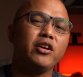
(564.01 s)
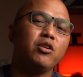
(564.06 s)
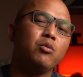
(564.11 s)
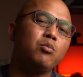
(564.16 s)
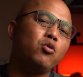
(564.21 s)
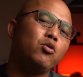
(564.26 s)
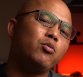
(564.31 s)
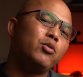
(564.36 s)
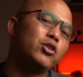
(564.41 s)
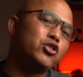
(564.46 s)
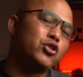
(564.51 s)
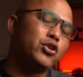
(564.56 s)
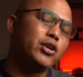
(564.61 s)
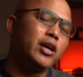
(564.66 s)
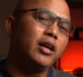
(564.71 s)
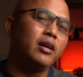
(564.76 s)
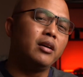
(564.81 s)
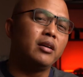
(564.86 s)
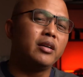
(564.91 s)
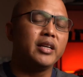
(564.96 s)
move a
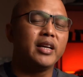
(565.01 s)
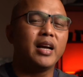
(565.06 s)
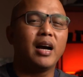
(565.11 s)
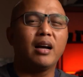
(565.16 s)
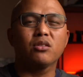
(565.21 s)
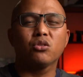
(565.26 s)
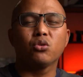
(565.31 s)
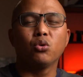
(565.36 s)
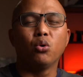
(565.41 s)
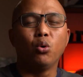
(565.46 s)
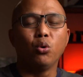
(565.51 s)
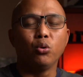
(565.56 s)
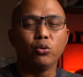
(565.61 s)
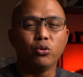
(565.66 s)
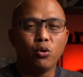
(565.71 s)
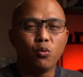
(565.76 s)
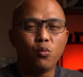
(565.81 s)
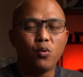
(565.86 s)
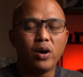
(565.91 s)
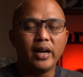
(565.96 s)
trailer, it got sold or
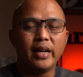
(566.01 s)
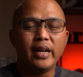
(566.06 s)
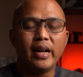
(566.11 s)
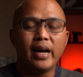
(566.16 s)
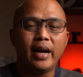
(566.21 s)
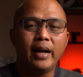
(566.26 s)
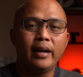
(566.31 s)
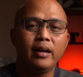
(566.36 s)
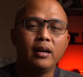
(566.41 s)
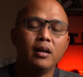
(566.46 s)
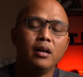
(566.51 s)
whatnot.